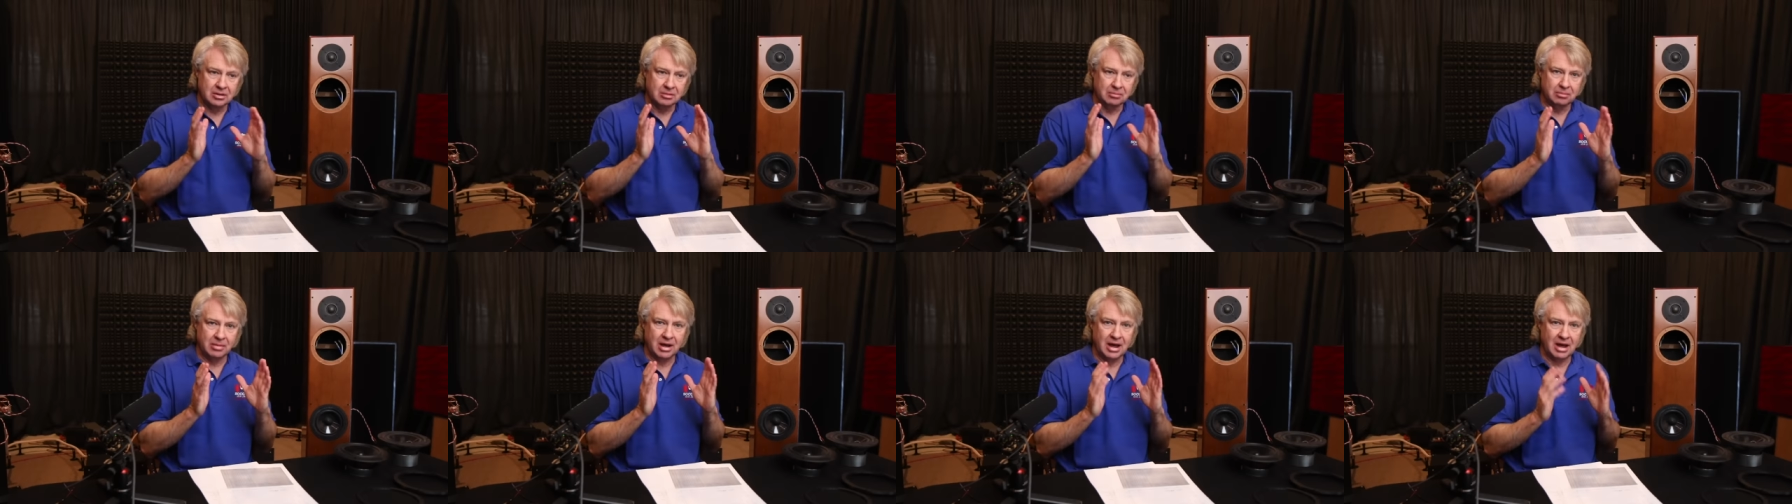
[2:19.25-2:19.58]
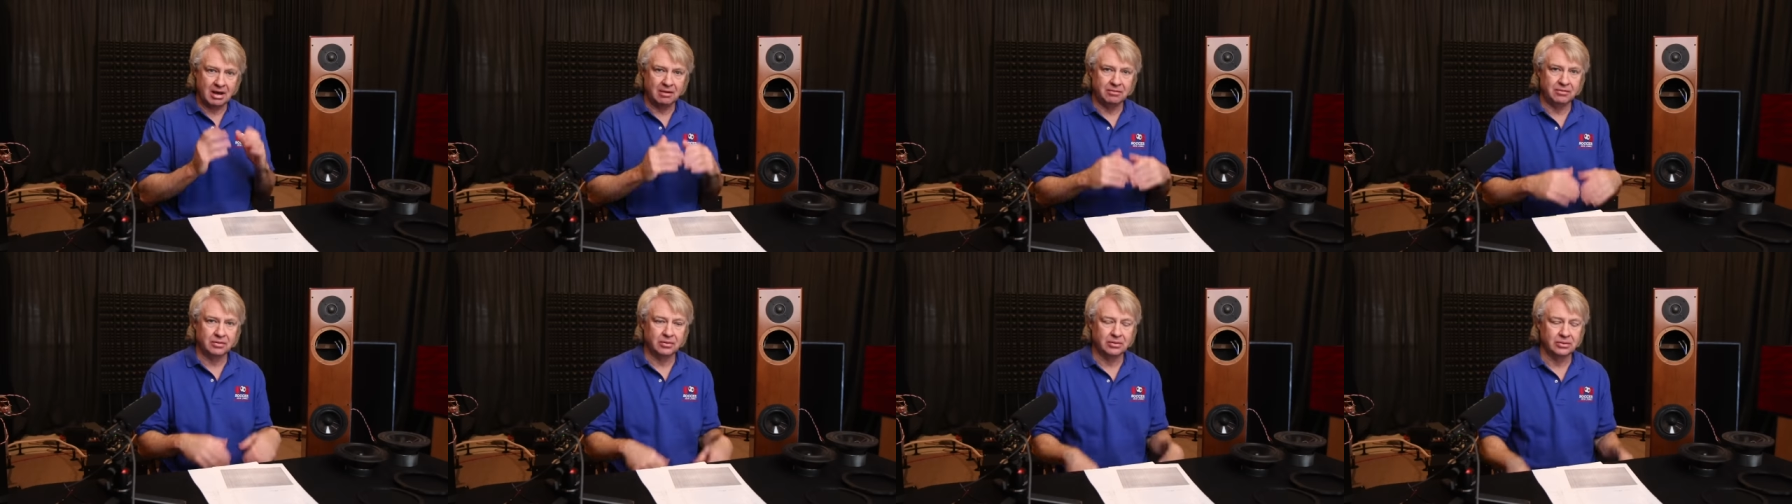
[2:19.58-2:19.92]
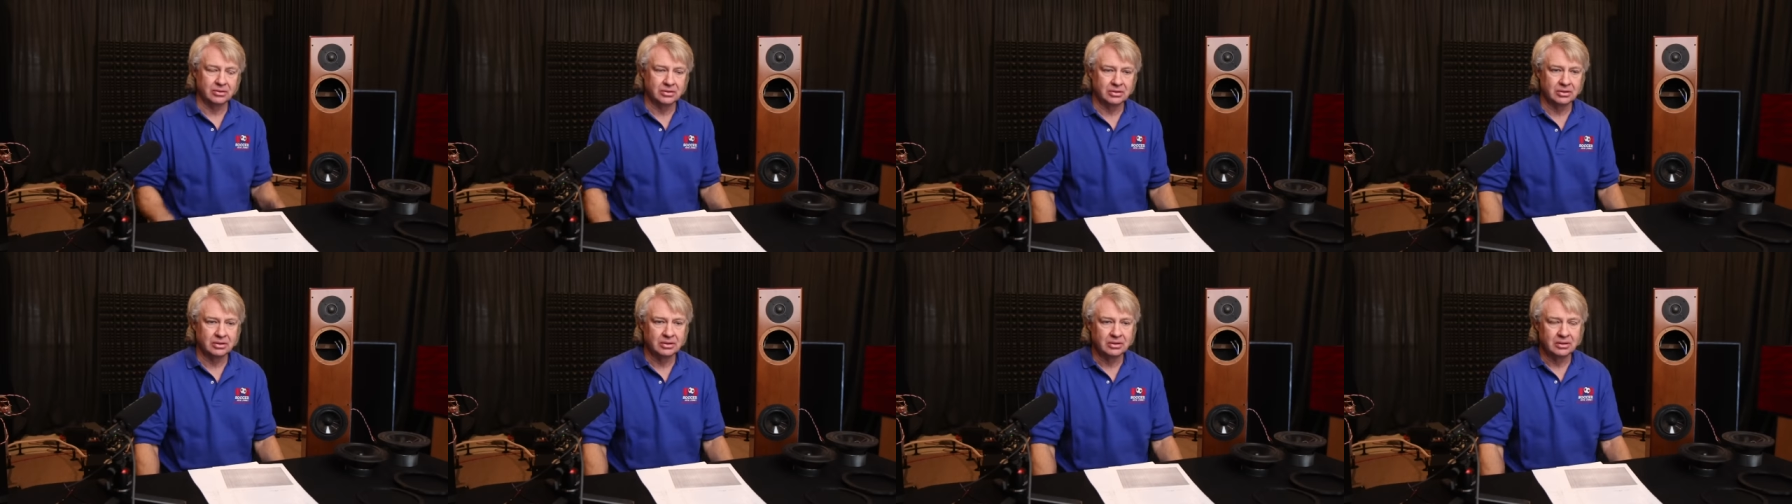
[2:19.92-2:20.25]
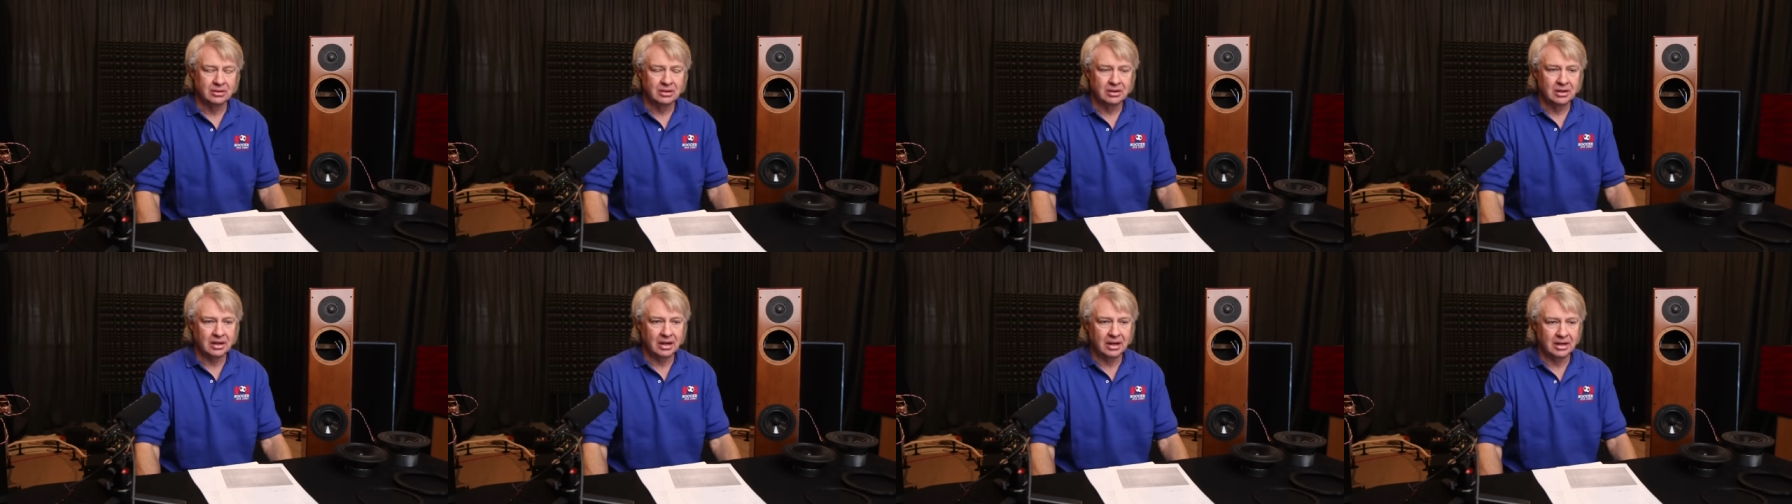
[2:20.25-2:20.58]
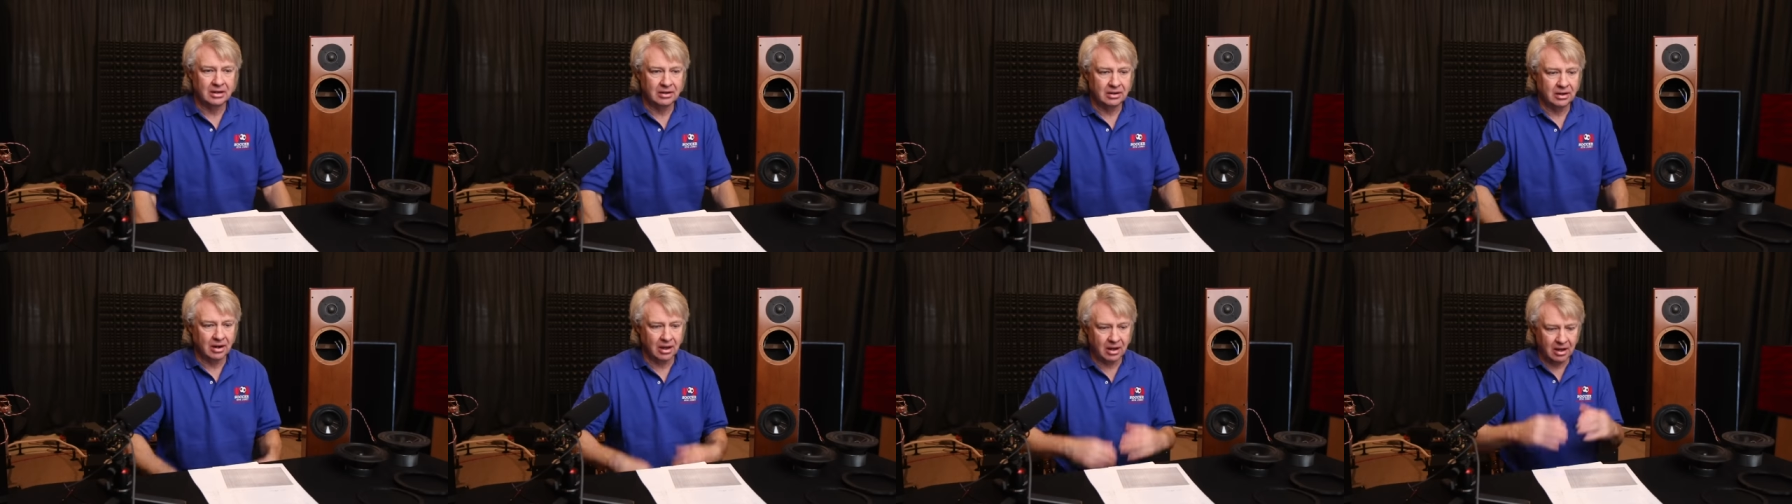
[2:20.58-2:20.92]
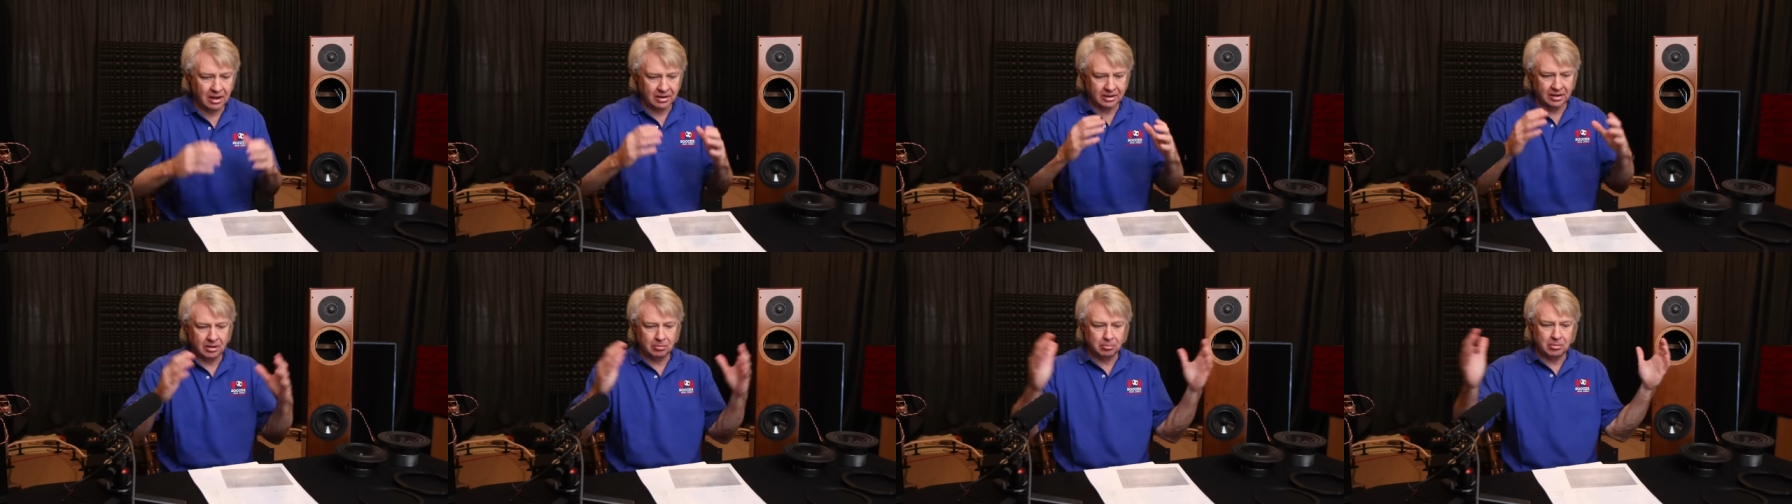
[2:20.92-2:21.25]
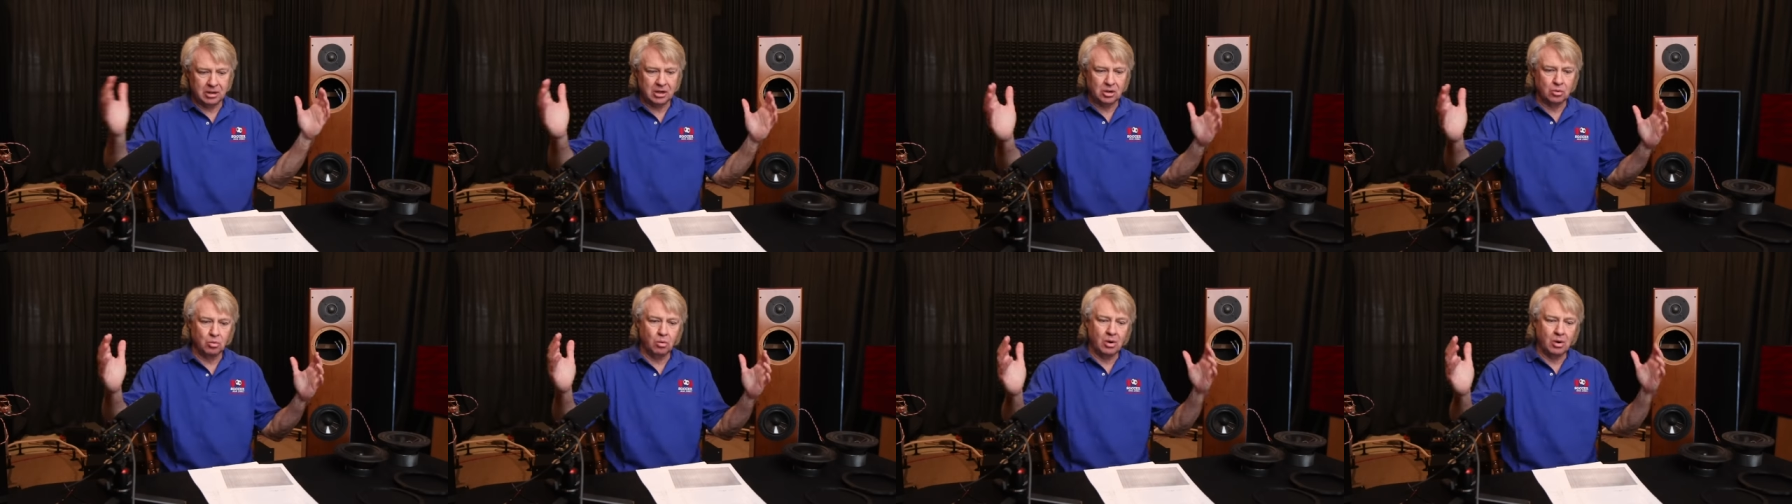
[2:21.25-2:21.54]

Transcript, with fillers: baffles and not a big